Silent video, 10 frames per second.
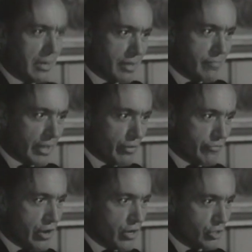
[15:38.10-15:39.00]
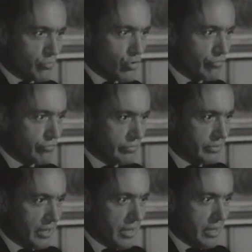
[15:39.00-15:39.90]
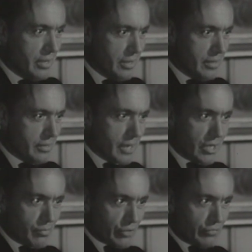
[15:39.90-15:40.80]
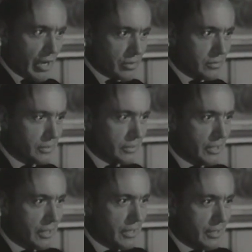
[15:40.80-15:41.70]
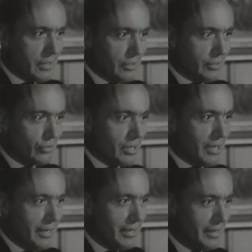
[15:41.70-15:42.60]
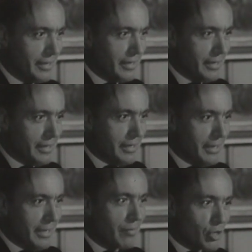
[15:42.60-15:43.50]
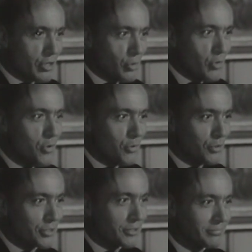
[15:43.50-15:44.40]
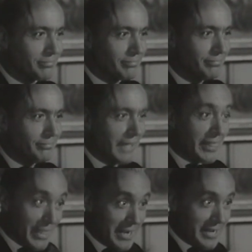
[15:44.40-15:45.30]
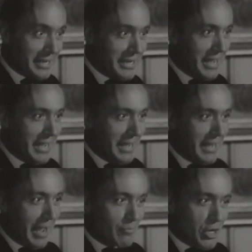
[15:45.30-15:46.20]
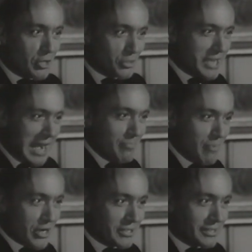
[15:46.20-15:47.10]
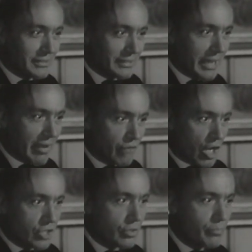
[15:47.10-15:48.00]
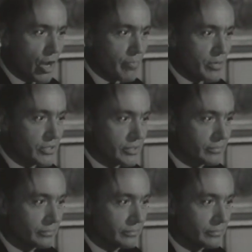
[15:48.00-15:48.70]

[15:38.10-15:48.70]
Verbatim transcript: I'll only make the first move. The rest must follow. Julie, I'm going to lose. And then I'm going to tell Bert that I have lost on purpose.